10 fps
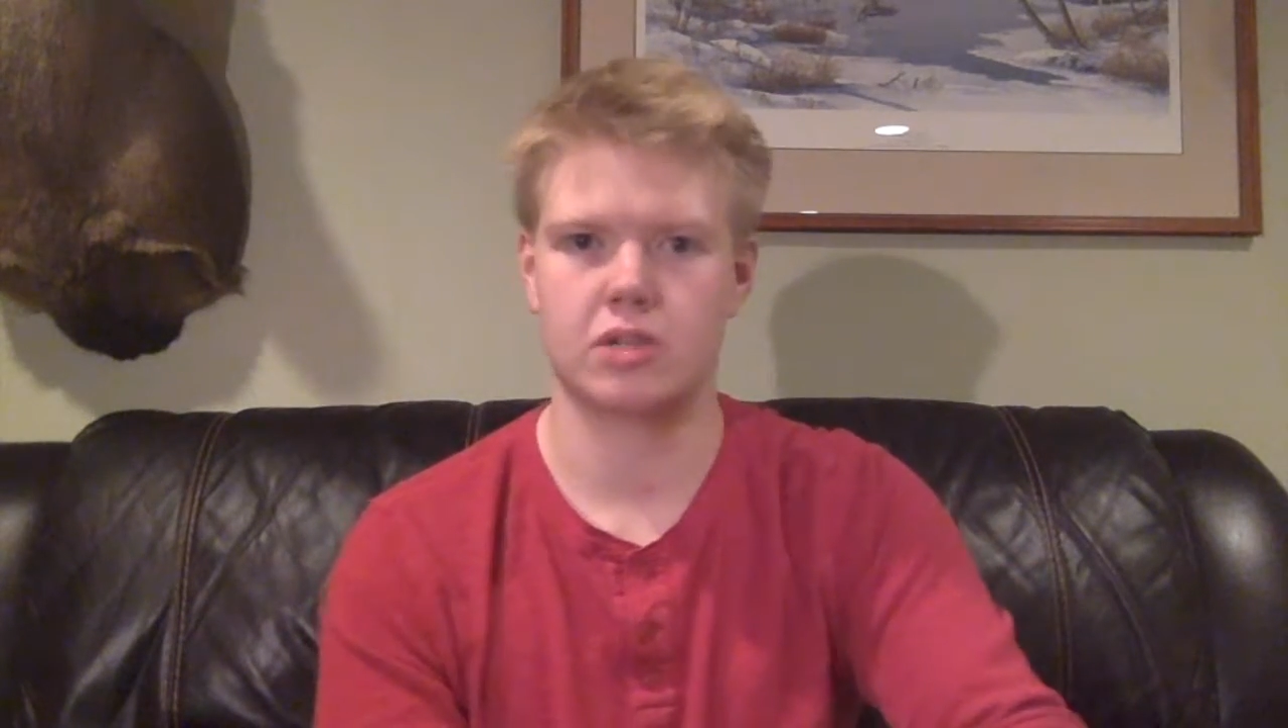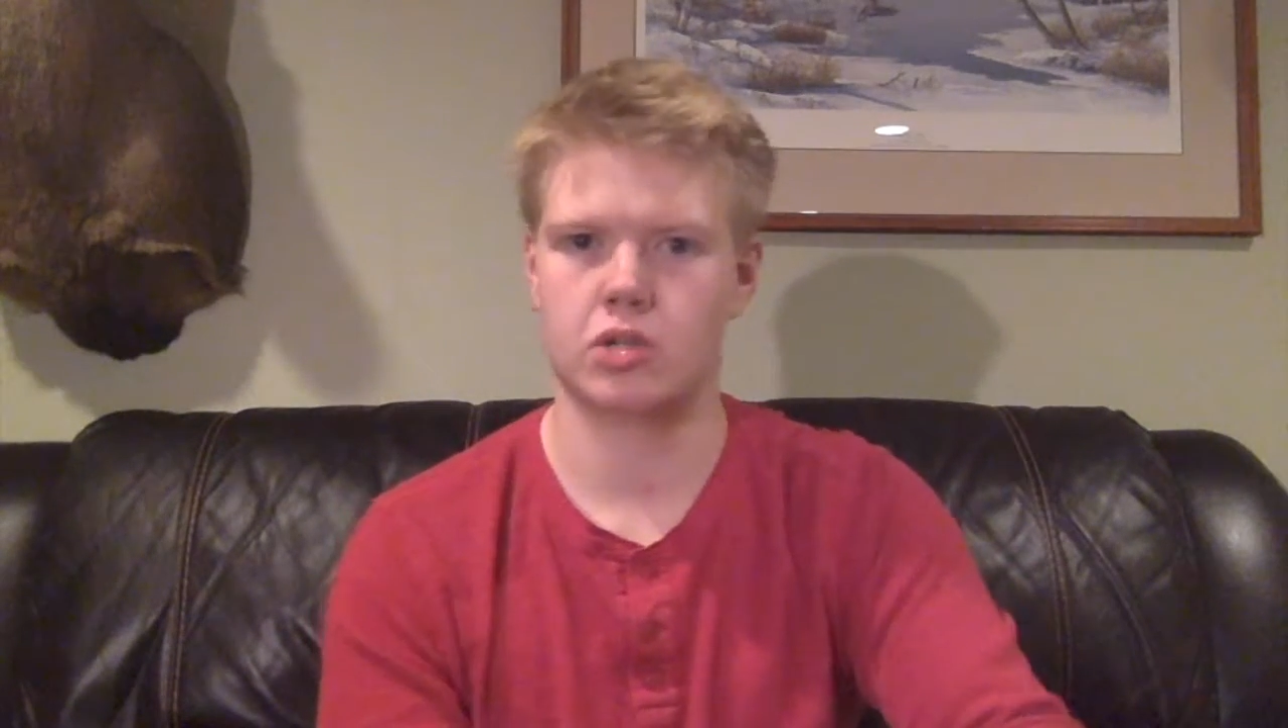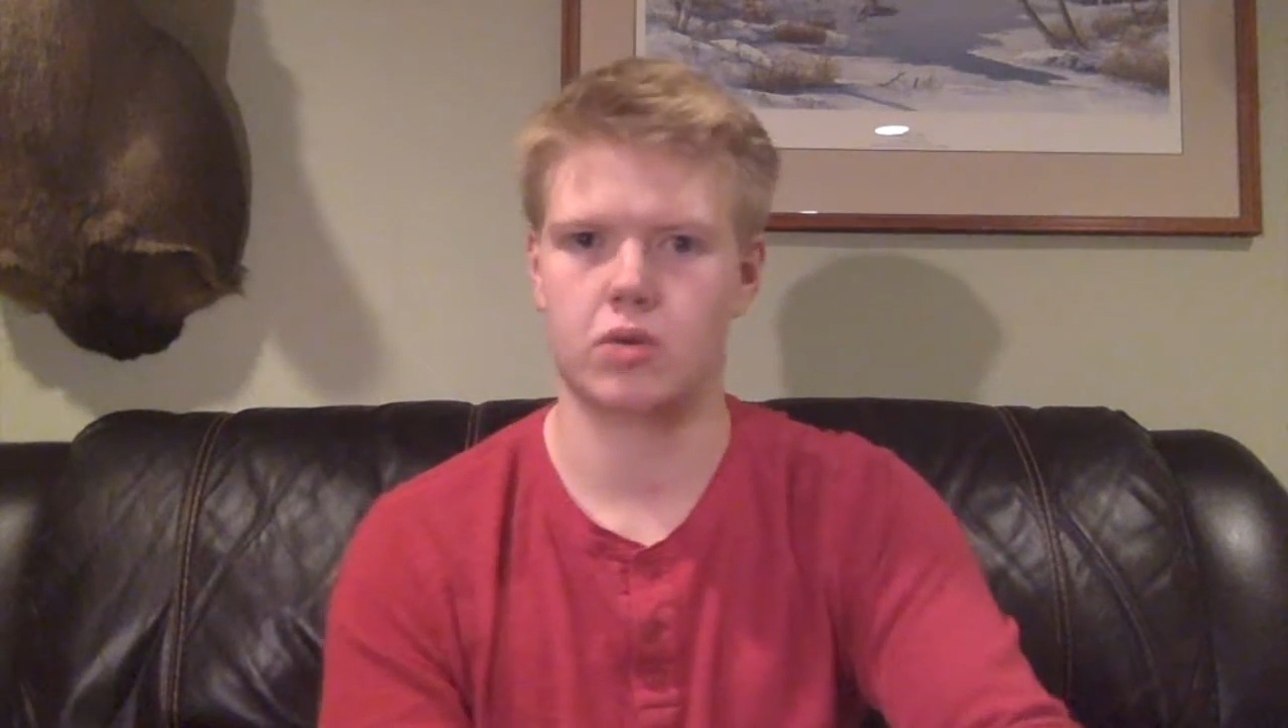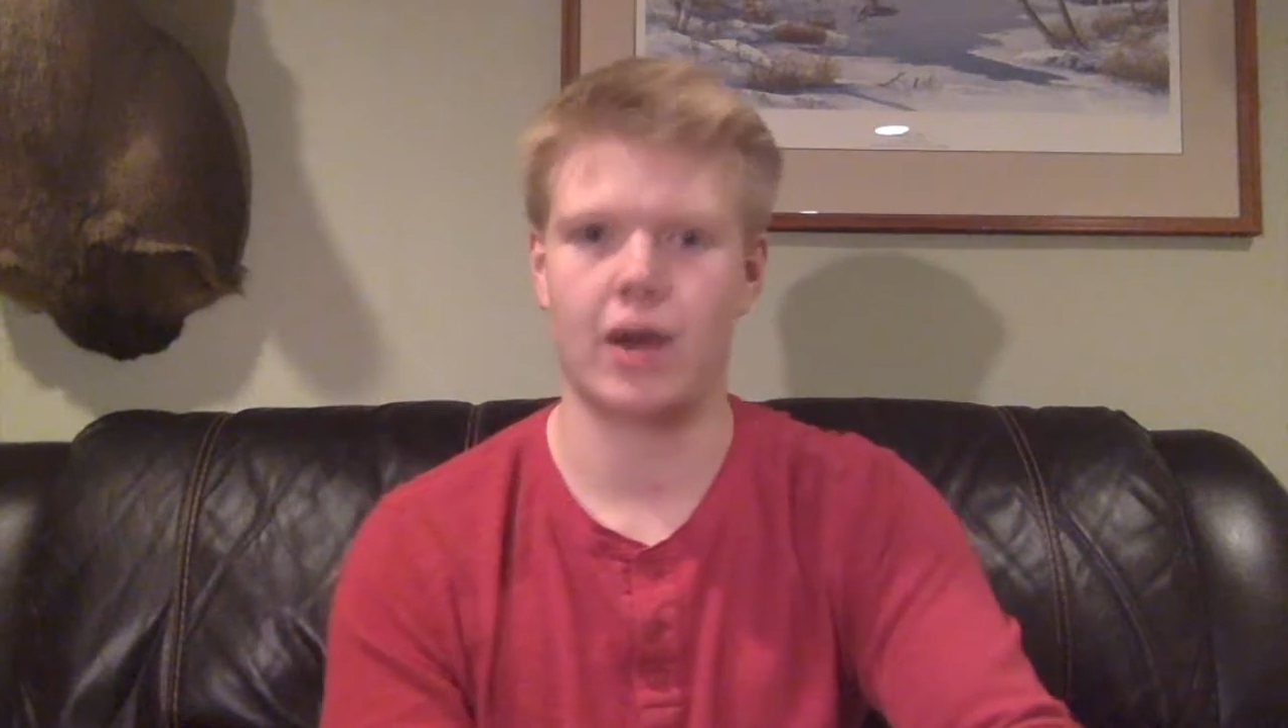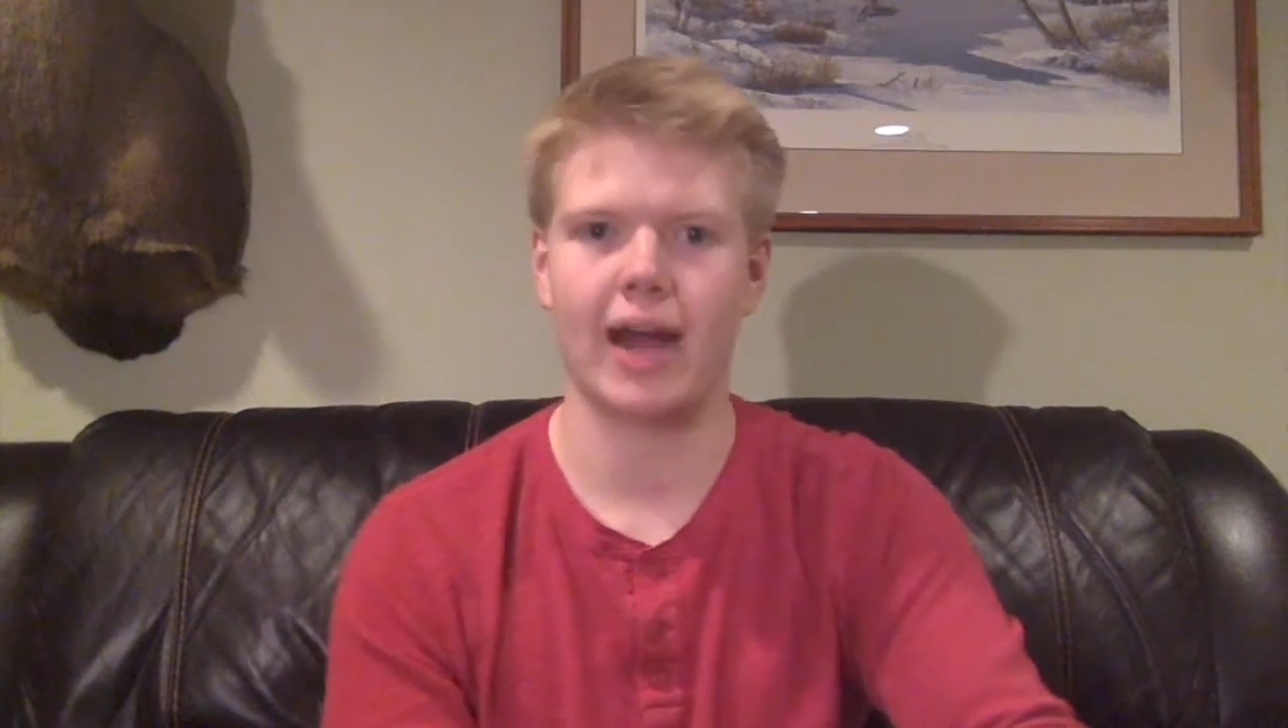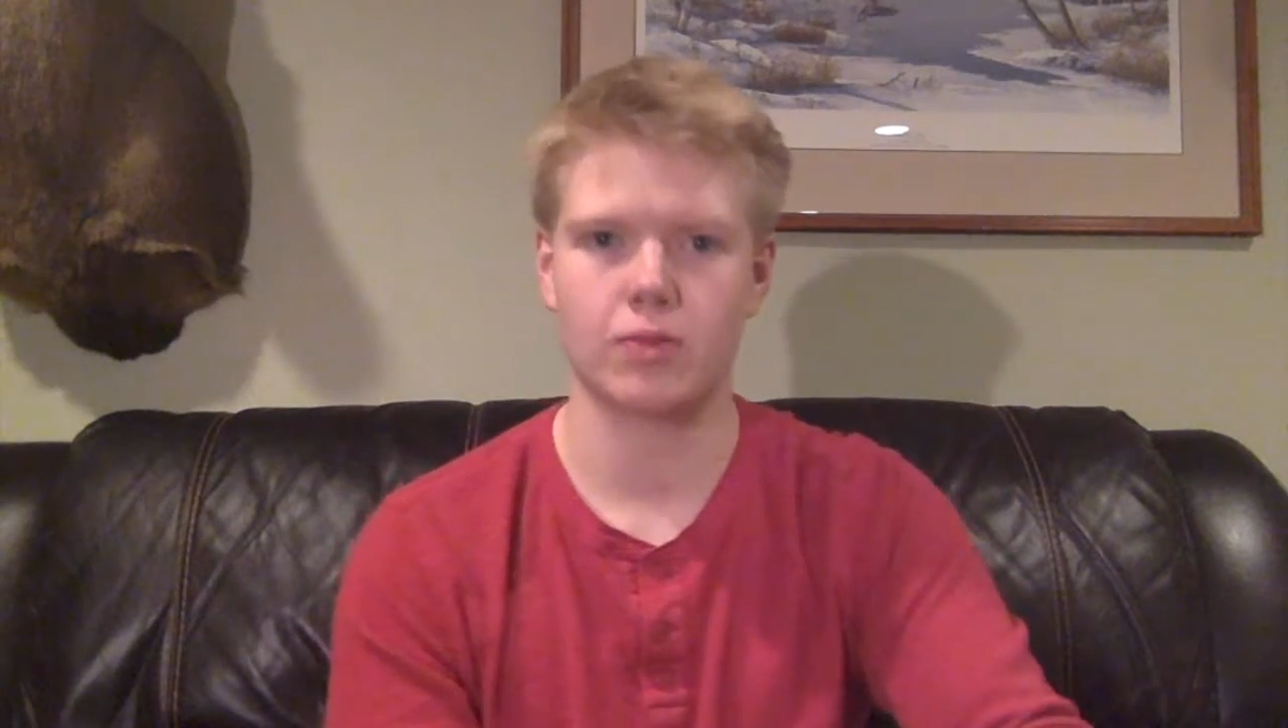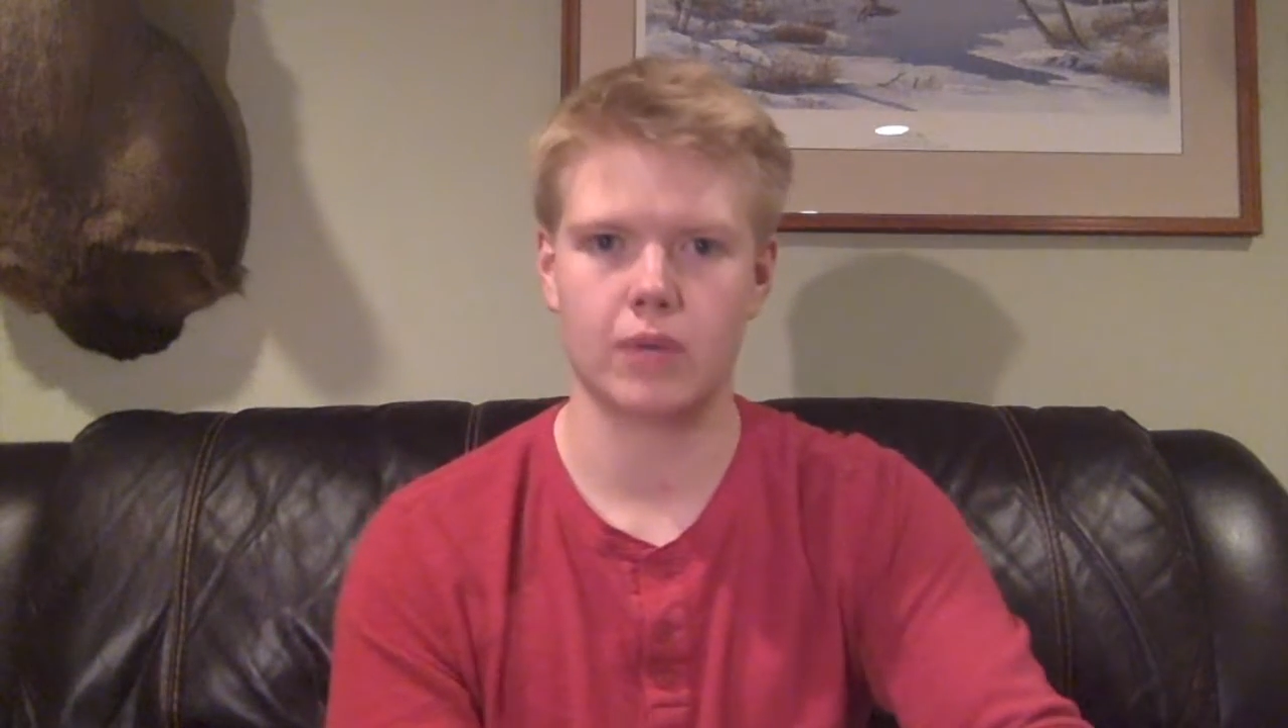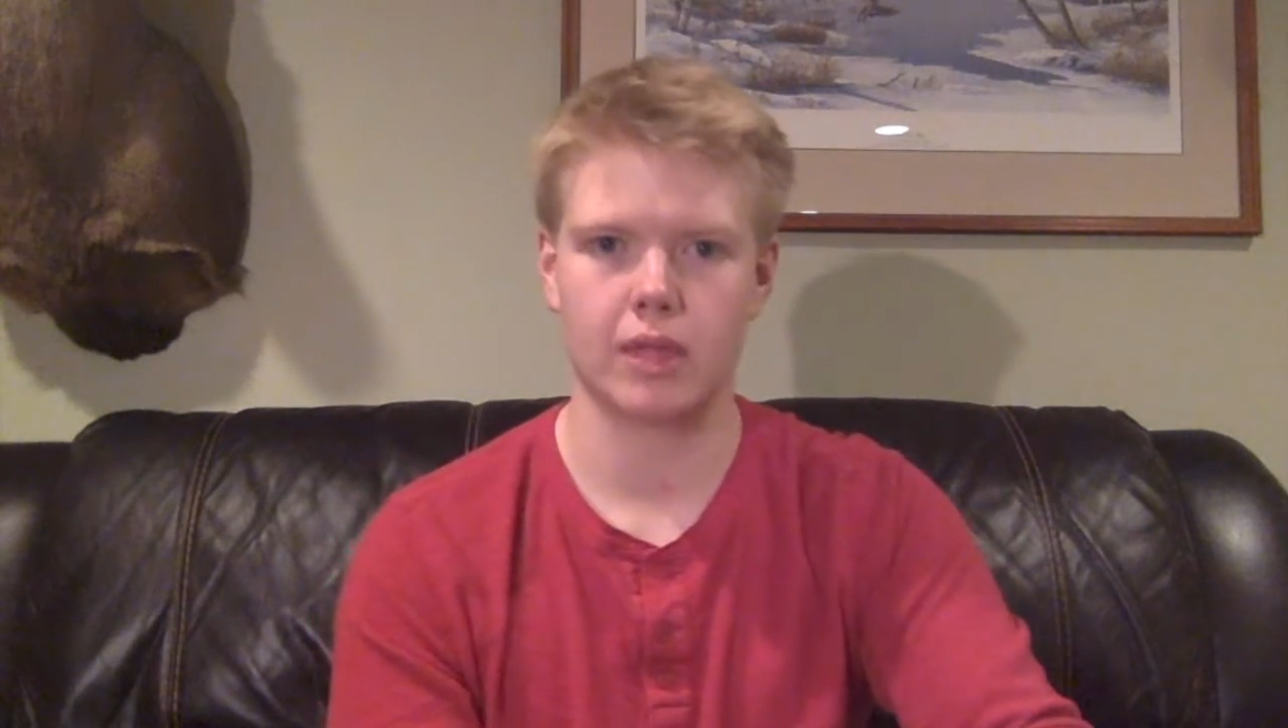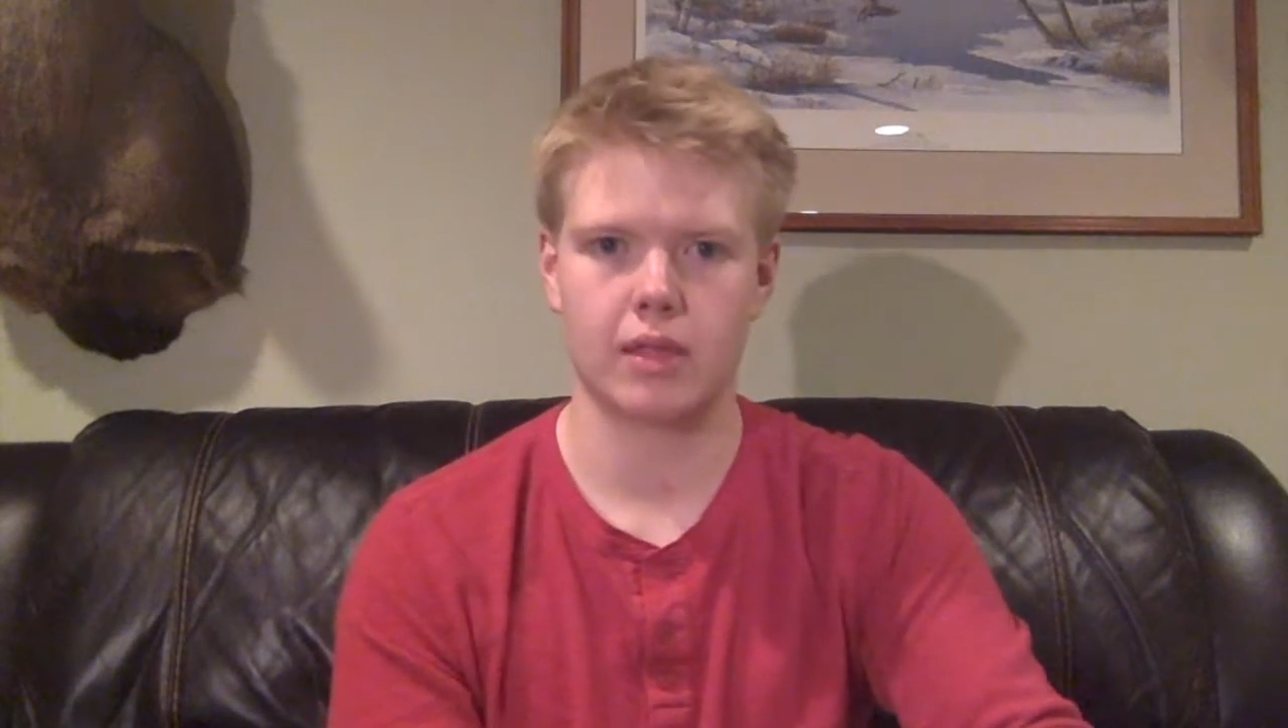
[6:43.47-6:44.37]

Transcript: interact with.